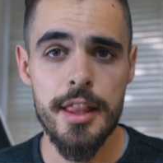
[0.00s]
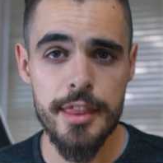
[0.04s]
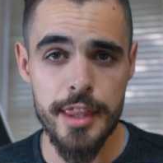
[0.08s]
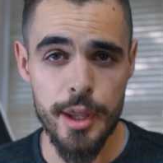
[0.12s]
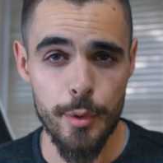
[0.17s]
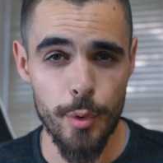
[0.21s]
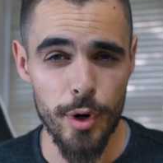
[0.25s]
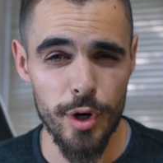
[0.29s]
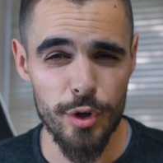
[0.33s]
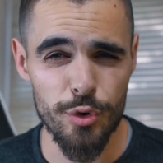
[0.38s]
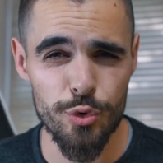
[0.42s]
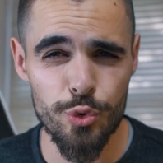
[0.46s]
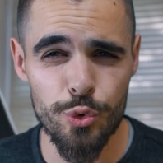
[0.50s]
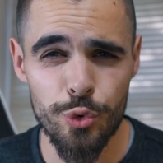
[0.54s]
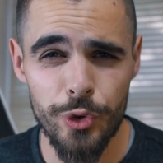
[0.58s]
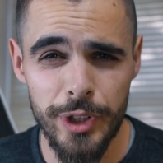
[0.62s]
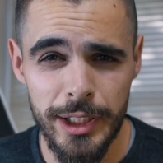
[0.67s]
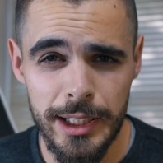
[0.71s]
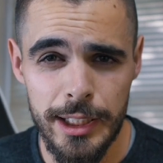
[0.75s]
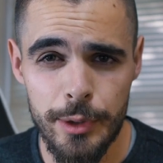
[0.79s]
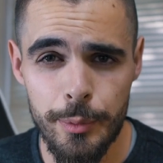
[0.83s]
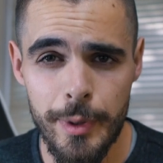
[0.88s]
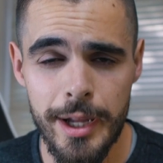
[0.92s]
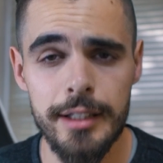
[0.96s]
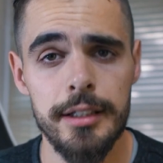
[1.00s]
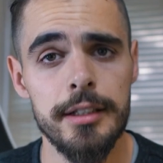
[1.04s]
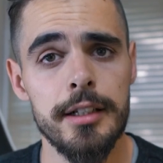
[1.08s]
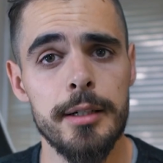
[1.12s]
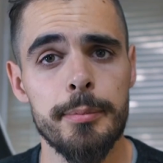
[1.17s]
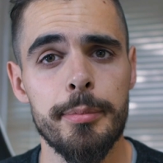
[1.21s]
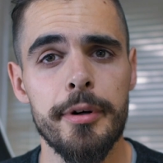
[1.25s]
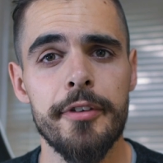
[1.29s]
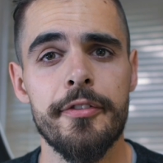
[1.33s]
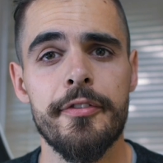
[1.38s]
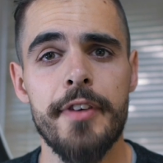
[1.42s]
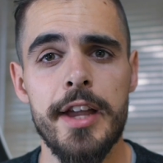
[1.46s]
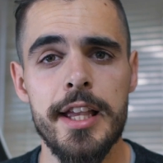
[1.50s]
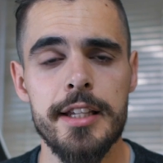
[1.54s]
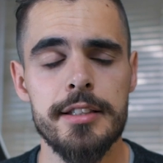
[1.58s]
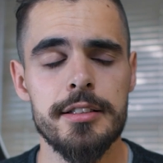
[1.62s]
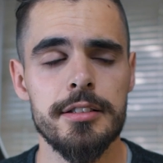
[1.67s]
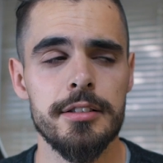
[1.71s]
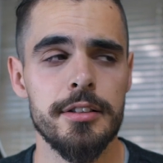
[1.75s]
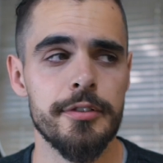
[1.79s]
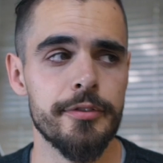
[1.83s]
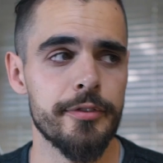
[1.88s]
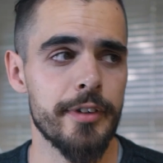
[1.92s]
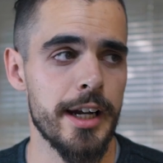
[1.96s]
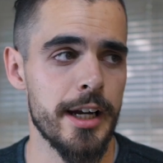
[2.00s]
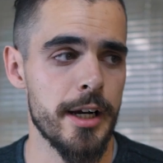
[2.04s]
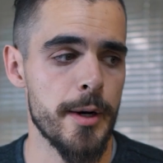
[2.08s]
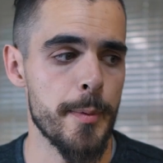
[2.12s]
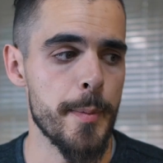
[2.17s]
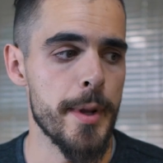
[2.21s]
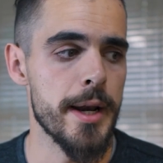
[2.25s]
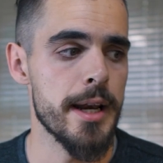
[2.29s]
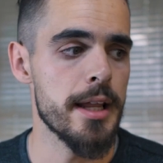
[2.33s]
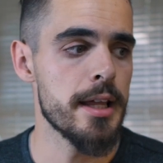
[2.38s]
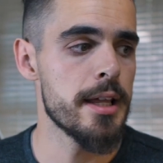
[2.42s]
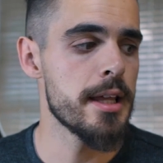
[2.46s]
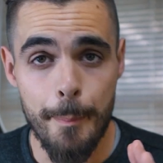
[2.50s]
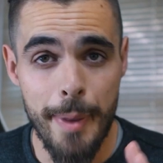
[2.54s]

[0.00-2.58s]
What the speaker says: They work really well in a professional environment.